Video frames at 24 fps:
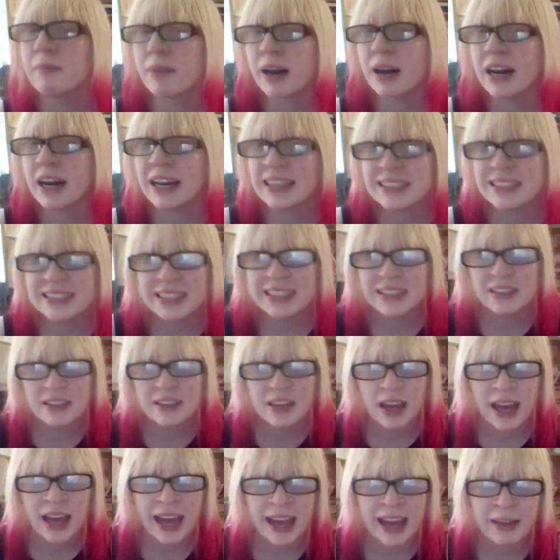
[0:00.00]
but
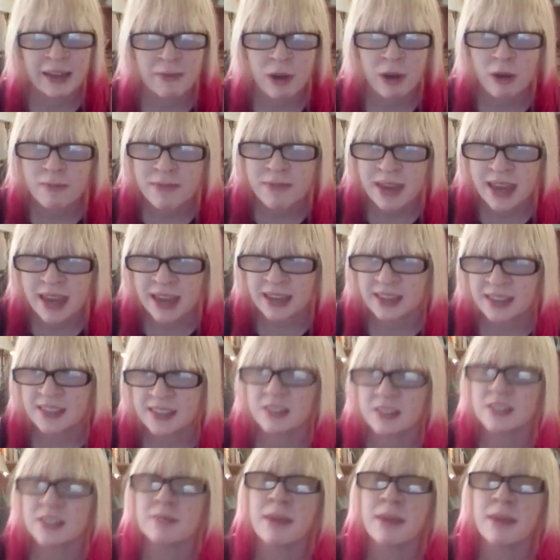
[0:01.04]
I'm hoping soon